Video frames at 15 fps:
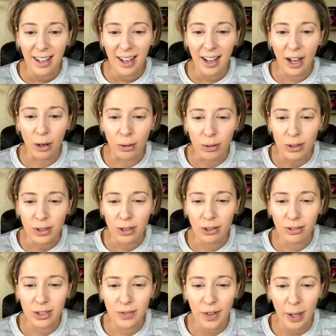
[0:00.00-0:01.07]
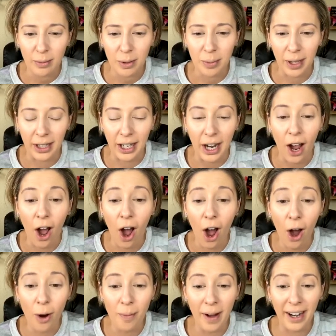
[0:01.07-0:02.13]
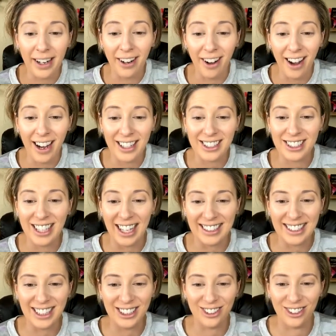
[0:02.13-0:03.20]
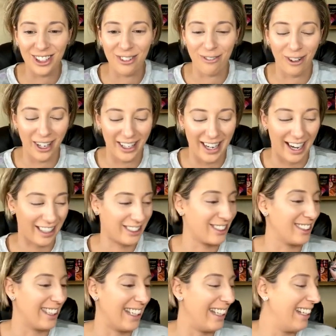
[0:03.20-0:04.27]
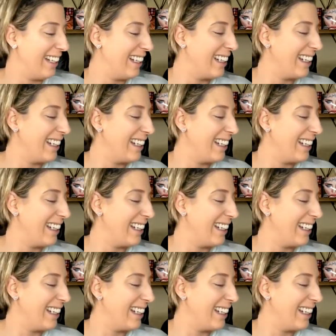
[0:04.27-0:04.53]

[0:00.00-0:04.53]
Oh, no, it was Family Ballet. Oh my gosh, that sounds really fun, actually.